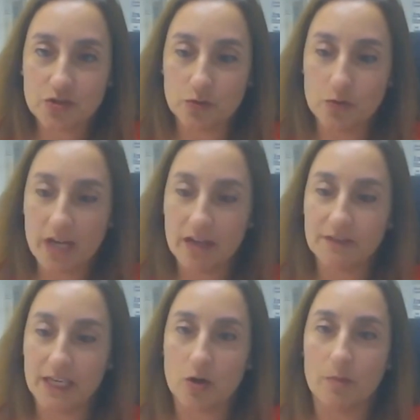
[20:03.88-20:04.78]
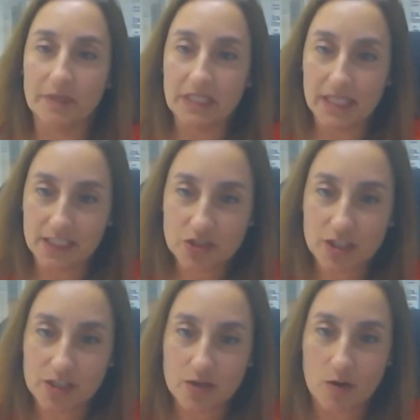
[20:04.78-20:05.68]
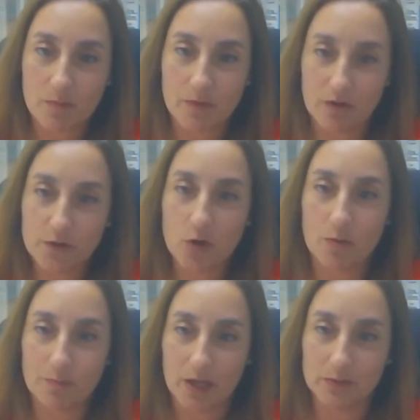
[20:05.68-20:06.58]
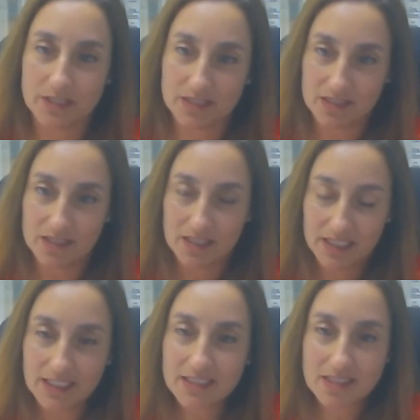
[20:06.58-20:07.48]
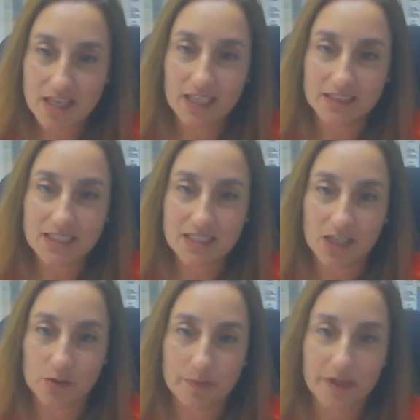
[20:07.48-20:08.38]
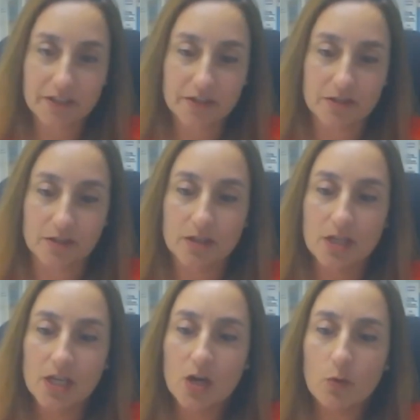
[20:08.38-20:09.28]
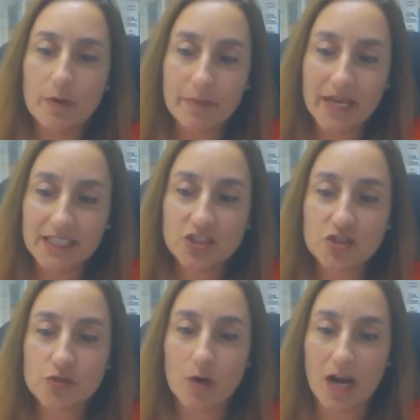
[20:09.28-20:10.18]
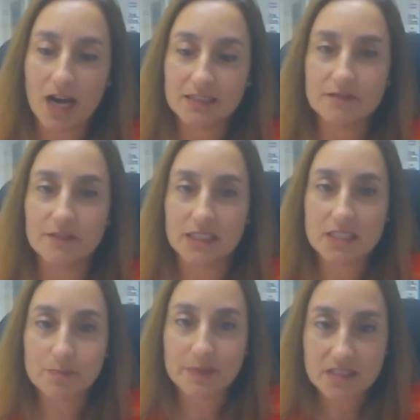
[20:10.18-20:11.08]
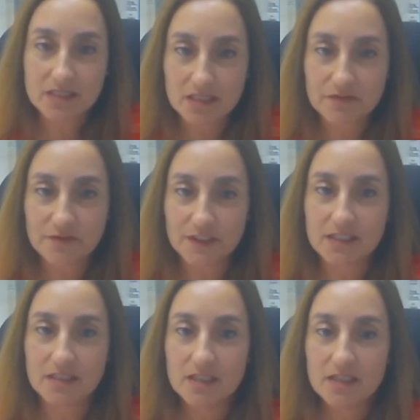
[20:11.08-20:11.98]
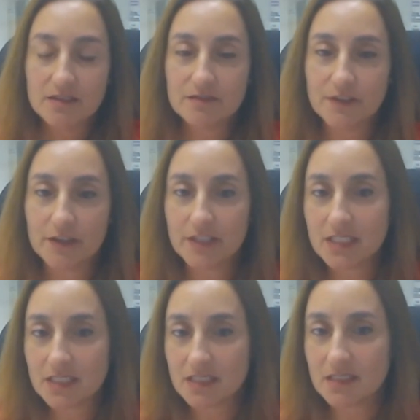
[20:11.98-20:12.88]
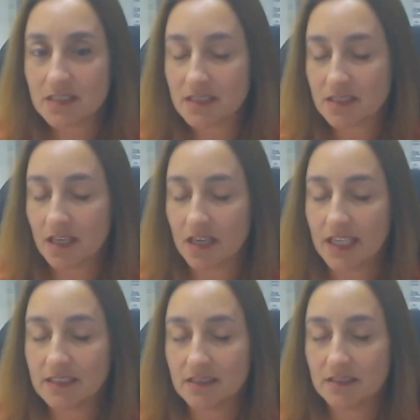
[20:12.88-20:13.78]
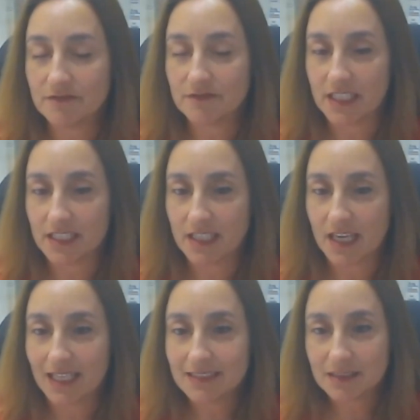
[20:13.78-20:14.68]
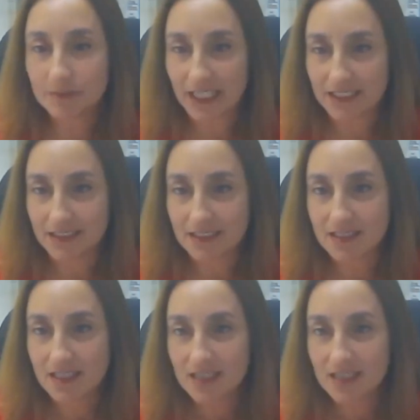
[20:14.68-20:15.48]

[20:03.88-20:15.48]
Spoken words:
to have a combination of compounds inside this nanoparticle, we manage to activate specific, very selective antibodies